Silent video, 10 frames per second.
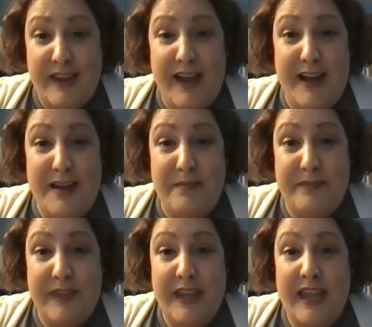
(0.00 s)
Um,
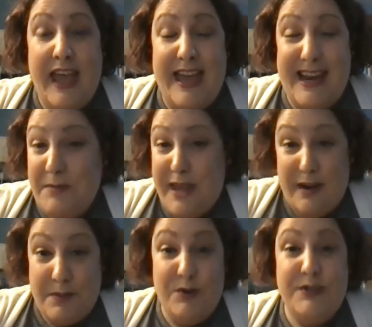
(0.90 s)
and I'm not
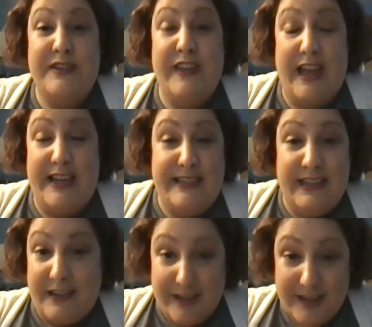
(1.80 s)
opposed to the
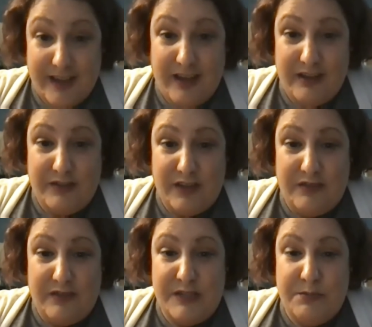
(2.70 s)
idea of,
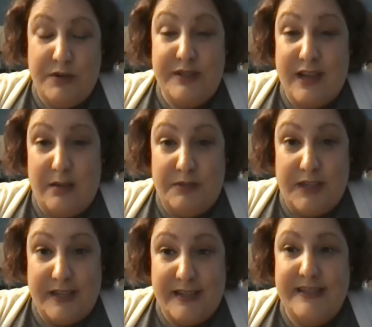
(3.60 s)
of a sports
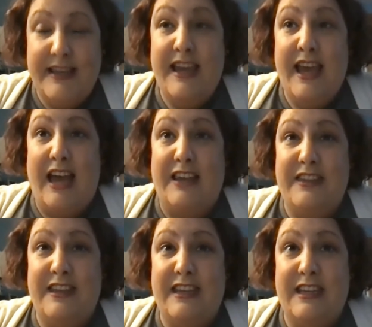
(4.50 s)
complex. I
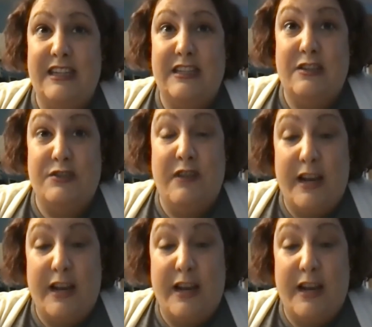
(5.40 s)
think there's a lot